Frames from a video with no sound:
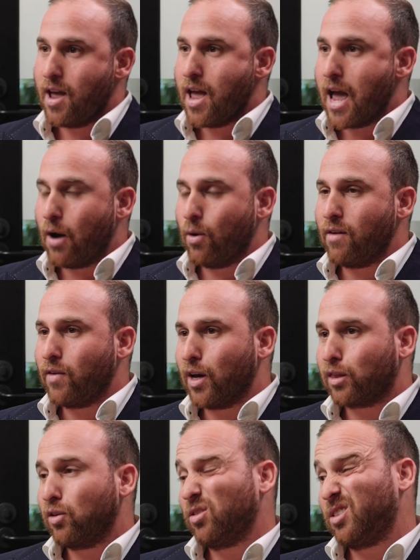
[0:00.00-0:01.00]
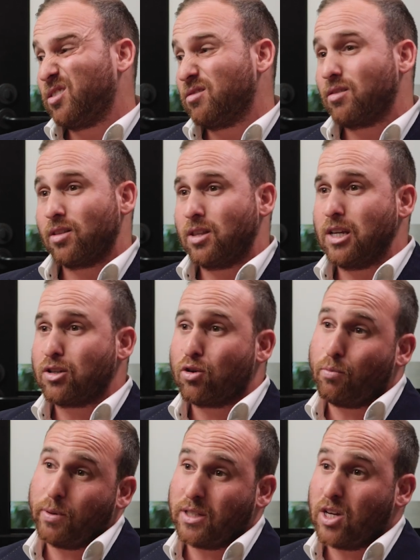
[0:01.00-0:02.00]
However, I thought this
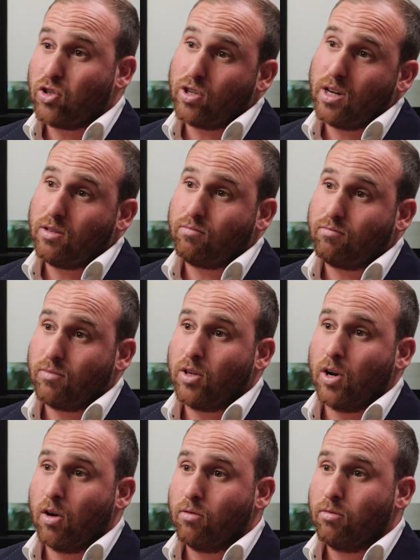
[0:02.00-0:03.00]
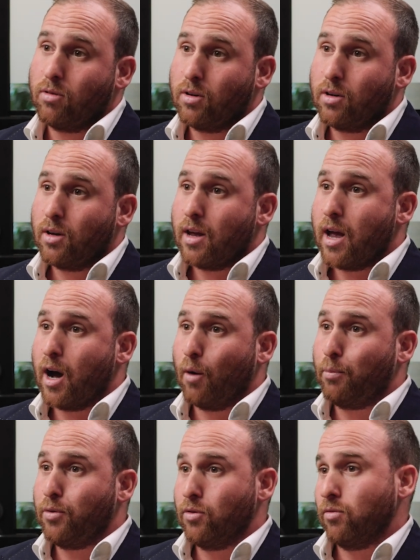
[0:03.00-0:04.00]
could potentially, you know,
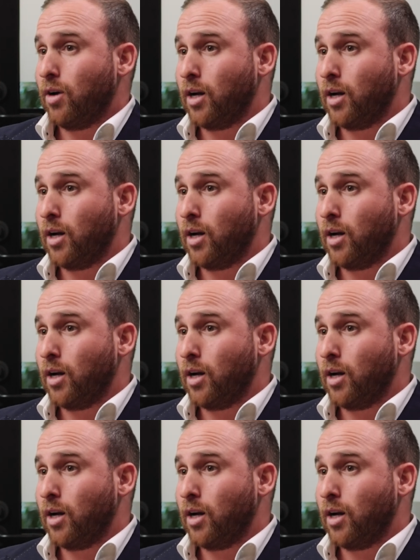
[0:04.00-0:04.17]
help you.